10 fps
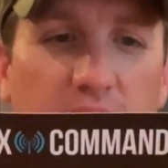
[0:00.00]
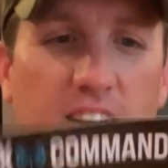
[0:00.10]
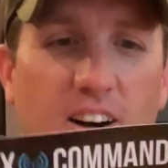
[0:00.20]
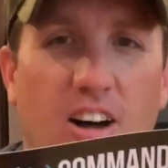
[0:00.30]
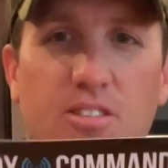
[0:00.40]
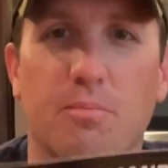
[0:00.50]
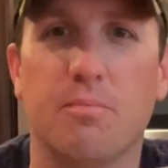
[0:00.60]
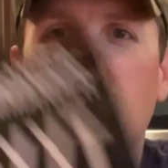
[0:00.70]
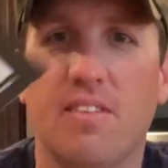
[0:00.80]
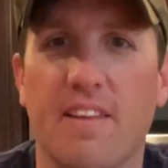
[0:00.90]
Awesome.
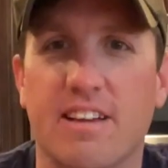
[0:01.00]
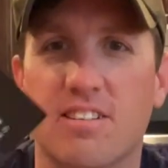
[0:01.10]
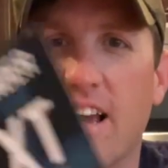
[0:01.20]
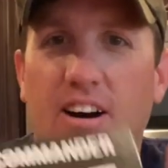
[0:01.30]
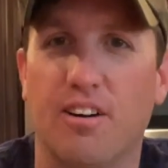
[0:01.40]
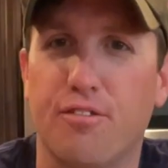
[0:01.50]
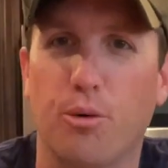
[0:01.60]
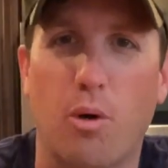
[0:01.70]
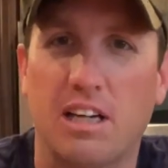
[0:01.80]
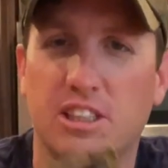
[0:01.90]
Thanks, Cal. If you're
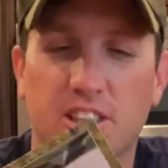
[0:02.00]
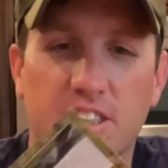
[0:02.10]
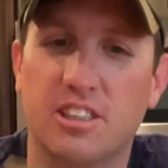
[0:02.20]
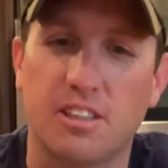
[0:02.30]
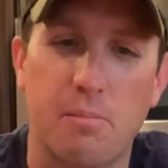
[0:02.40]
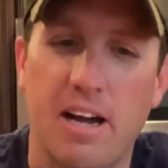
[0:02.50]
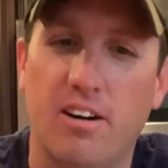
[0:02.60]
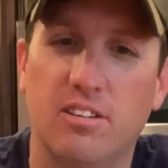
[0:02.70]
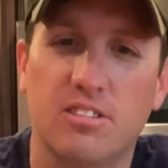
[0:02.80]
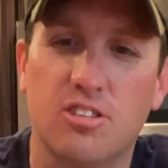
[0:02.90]
watching this
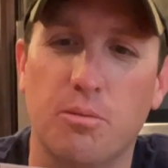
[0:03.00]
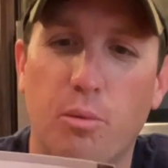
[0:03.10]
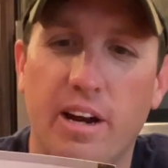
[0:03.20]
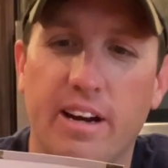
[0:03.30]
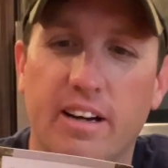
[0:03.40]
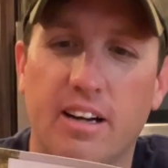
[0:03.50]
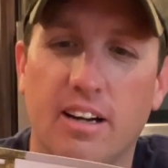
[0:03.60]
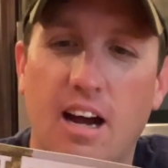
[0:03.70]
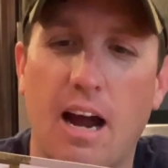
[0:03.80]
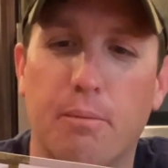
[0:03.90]
somehow, some way,
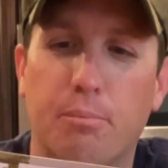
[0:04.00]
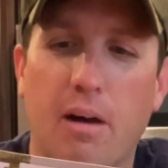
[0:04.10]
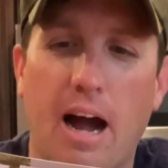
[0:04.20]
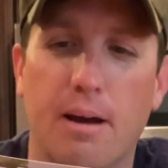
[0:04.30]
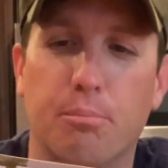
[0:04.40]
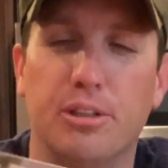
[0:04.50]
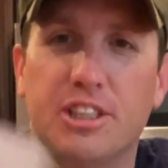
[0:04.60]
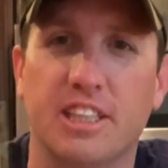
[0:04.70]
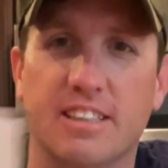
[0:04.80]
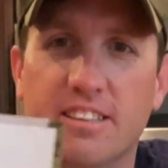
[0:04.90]
I
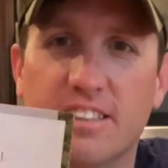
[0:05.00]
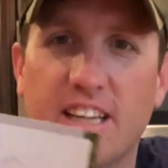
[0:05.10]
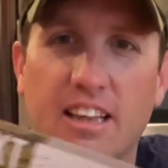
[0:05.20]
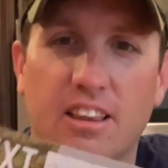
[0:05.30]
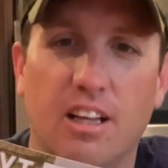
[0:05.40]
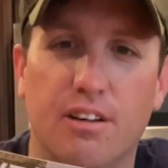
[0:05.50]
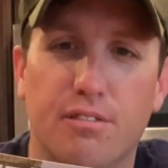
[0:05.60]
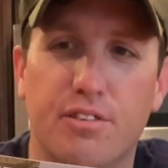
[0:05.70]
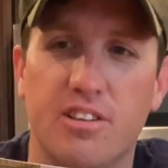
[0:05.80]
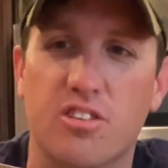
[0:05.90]
appreciate this. I
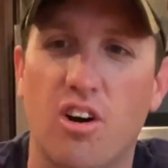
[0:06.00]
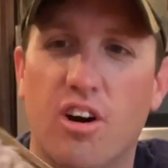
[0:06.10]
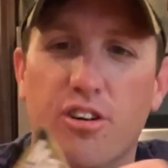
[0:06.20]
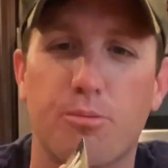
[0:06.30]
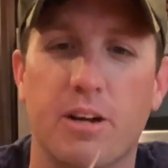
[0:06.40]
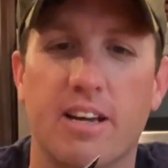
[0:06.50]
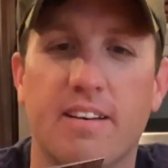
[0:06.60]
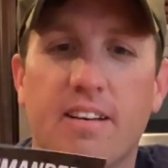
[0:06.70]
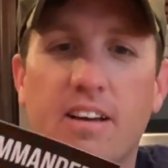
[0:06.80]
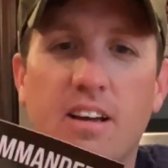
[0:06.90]
love these cards, man.
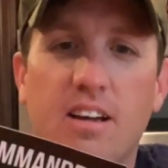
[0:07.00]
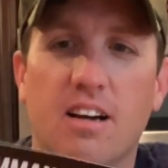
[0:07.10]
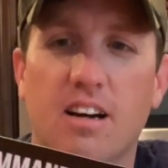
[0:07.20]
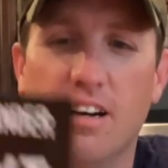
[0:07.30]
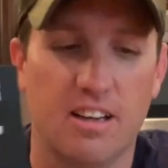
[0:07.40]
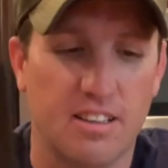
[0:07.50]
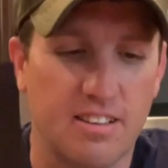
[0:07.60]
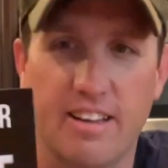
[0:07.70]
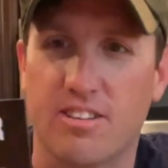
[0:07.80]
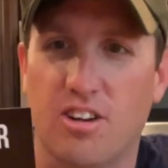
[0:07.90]

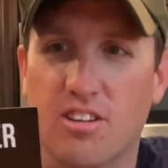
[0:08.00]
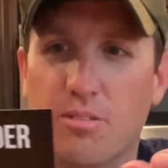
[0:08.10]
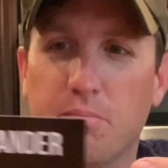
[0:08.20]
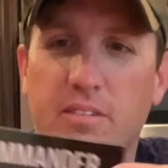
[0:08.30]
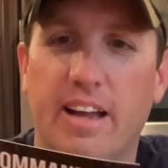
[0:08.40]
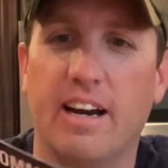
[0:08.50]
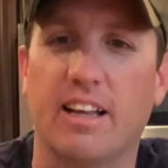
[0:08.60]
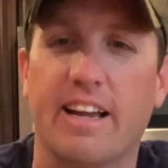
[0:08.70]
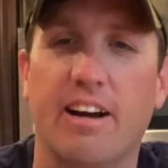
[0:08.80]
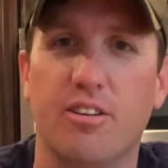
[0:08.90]
That's awesome. And I
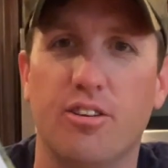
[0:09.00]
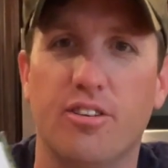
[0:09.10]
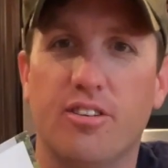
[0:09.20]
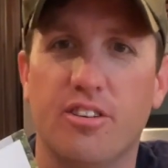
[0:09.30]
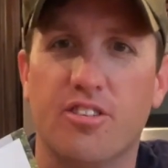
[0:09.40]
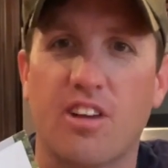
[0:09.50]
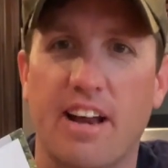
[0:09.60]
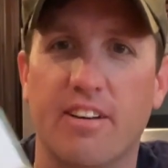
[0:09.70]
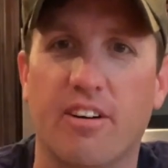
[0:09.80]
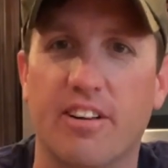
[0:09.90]
like how you
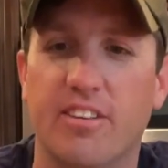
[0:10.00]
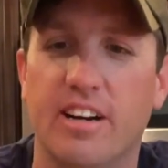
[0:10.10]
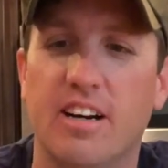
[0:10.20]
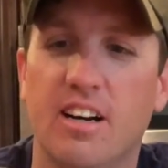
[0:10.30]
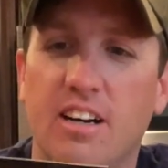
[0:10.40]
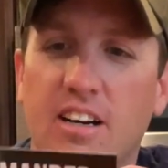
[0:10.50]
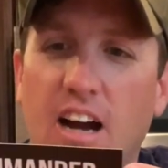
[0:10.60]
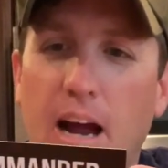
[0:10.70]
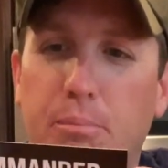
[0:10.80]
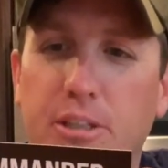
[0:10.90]
signed it right there.
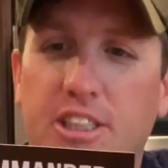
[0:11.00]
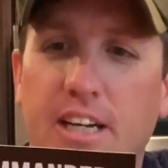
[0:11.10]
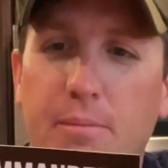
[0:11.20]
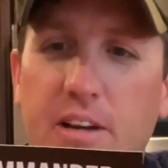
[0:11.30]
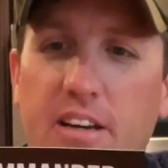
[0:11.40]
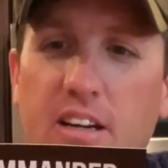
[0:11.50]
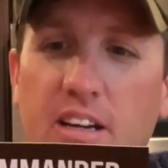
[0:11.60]
I appreciate it, man.